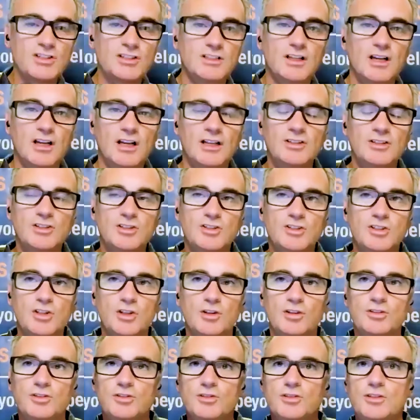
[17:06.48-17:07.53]
it, and does the,
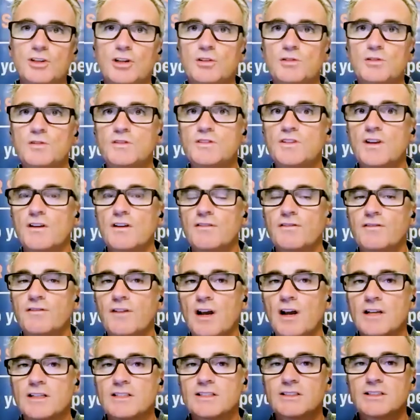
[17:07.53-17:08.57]
do those
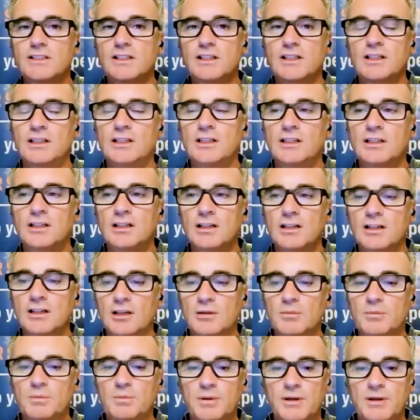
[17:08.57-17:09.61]
fasting
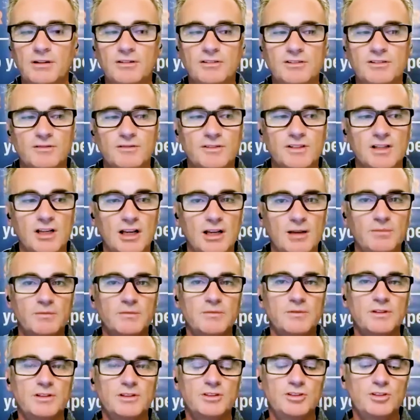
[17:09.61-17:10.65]
uh, periods of
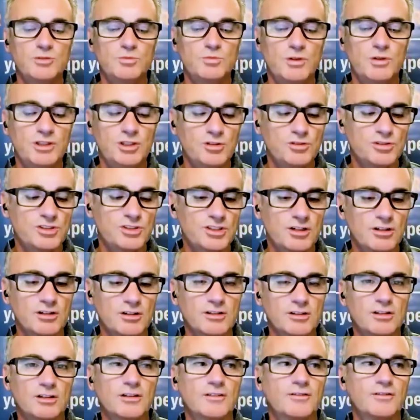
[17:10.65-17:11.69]
time, do, when you start
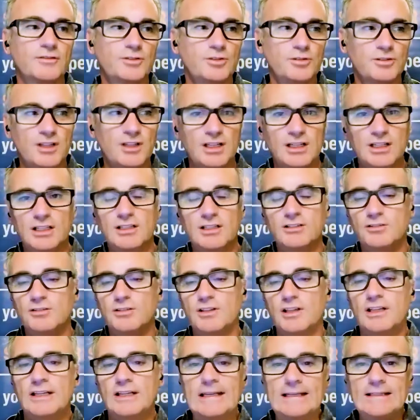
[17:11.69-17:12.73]
off, do they, do
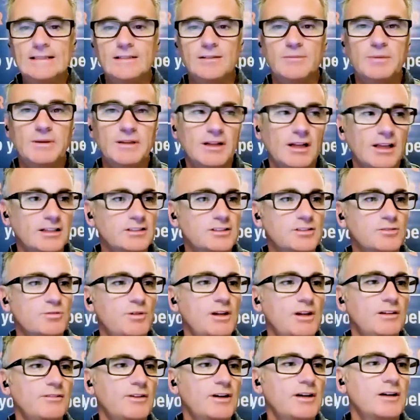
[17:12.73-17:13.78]
they need to be like
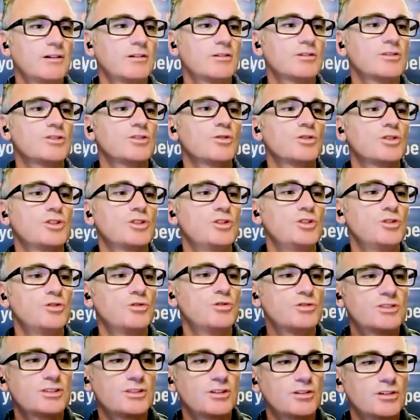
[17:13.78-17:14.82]
twelve hours, or do you
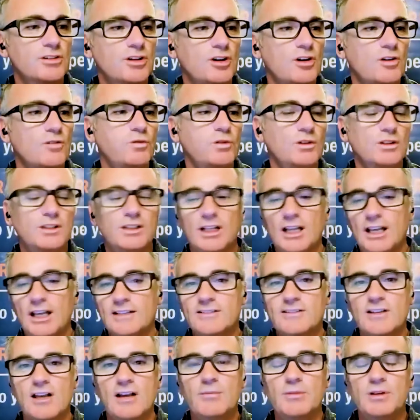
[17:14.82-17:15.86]
start off with
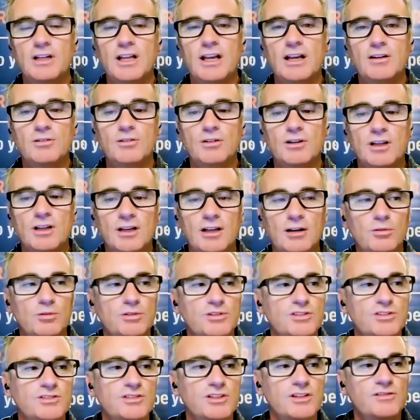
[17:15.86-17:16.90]
less? I mean, how, how
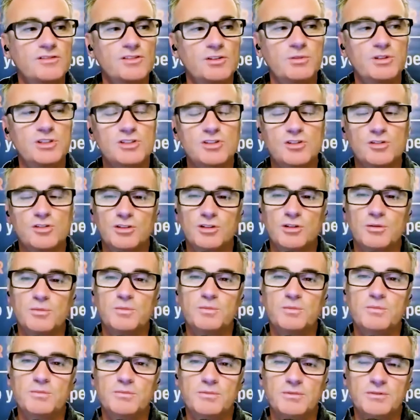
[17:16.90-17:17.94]
is, if somebody's going to
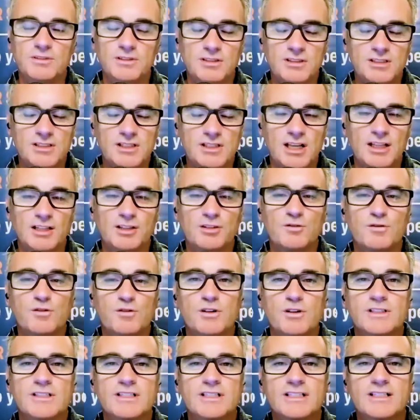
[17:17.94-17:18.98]
take the
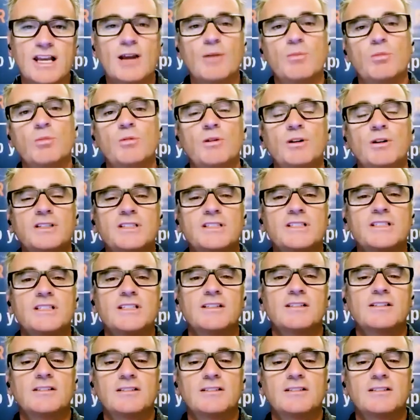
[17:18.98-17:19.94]
first step, what is it?